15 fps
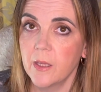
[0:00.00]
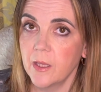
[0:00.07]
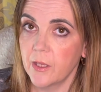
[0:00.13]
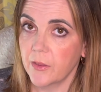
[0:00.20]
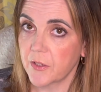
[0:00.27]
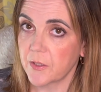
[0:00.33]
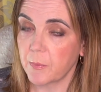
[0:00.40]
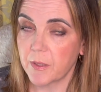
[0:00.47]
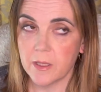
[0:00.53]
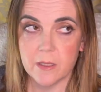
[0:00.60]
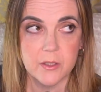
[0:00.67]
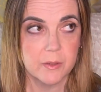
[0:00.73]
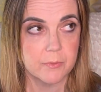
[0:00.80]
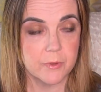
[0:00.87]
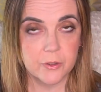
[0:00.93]
There's been
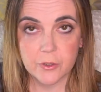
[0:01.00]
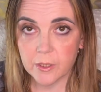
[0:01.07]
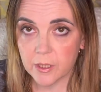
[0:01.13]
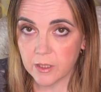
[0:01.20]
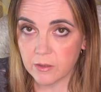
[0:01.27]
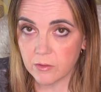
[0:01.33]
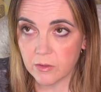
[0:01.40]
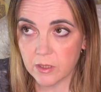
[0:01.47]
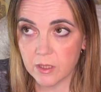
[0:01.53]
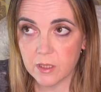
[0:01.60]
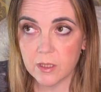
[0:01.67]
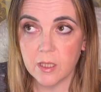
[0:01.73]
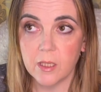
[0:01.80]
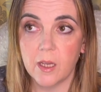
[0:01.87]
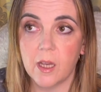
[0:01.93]
some drug
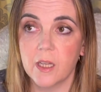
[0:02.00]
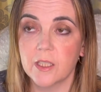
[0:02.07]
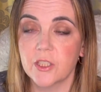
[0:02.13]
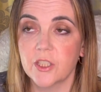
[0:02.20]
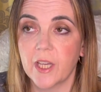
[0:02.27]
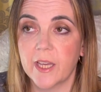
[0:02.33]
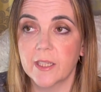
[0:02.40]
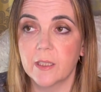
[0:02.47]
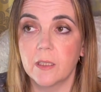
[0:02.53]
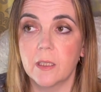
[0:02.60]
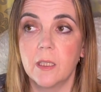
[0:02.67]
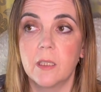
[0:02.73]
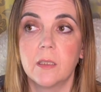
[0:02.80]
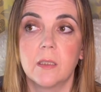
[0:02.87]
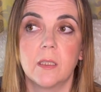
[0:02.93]
use on channel.
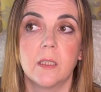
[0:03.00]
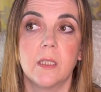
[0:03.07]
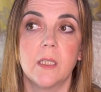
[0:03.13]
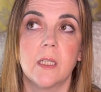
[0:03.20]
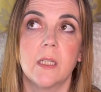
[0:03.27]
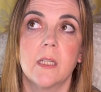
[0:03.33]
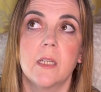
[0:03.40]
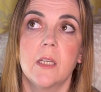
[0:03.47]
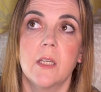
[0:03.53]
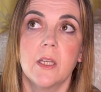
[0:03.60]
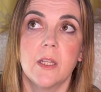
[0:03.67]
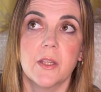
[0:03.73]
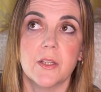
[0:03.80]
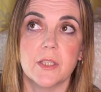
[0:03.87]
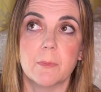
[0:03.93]

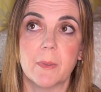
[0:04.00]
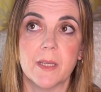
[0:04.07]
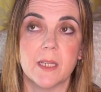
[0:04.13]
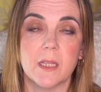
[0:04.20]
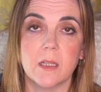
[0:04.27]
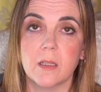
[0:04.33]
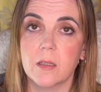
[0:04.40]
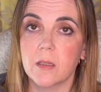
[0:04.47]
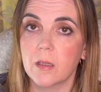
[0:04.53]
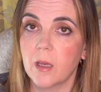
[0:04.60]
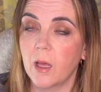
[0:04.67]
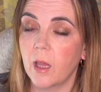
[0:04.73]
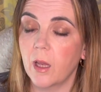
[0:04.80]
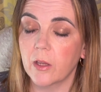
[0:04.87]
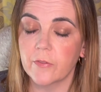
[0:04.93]
There's been
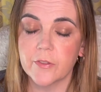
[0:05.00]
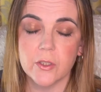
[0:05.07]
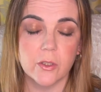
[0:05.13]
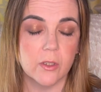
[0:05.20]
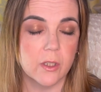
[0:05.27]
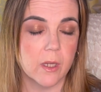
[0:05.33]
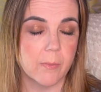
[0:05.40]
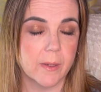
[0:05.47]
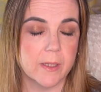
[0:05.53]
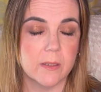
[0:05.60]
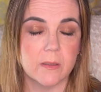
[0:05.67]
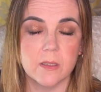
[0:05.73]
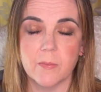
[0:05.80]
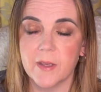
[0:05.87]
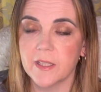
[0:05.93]
a lot of talk about
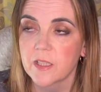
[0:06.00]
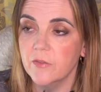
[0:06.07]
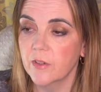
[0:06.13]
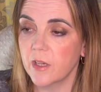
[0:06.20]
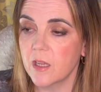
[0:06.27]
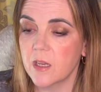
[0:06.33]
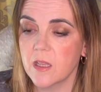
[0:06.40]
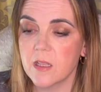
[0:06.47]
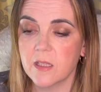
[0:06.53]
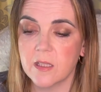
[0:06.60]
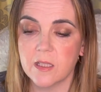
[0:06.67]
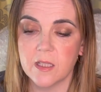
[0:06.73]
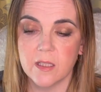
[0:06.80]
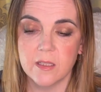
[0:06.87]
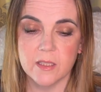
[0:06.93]
domestic
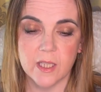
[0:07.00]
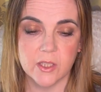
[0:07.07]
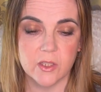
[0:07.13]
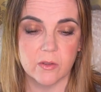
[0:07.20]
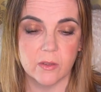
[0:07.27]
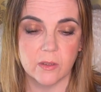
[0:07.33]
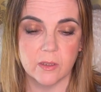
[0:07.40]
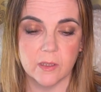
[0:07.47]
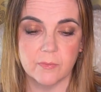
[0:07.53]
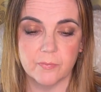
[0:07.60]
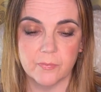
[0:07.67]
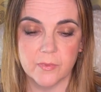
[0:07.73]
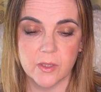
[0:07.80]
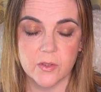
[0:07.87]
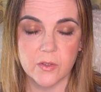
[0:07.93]
violence, sexual
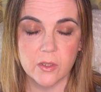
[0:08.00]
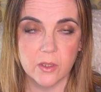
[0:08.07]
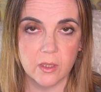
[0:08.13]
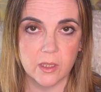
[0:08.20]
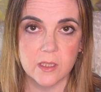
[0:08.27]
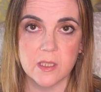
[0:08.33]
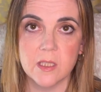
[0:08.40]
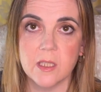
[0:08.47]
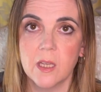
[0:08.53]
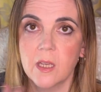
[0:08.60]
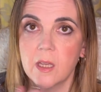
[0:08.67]
assault,